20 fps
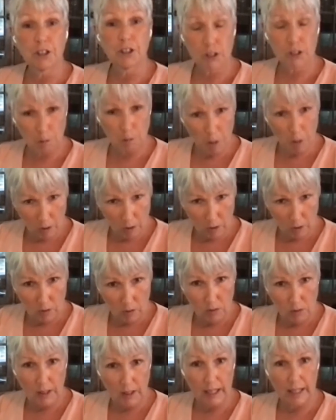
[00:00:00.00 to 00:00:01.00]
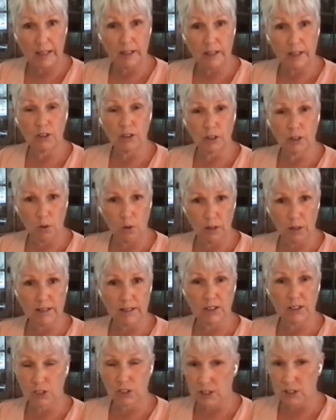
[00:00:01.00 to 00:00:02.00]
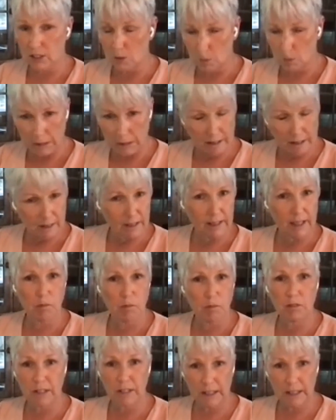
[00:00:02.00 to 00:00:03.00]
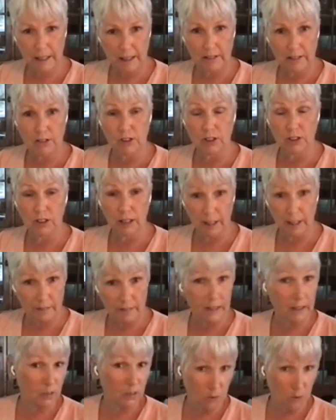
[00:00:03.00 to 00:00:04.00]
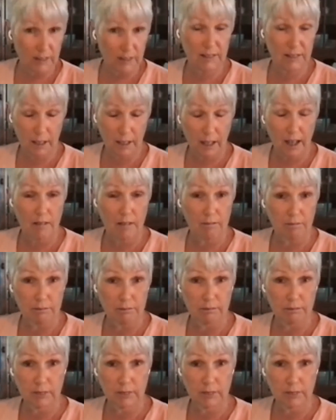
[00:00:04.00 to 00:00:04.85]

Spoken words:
tomorrow and you're going to just speak the name of the angel and they're going to come.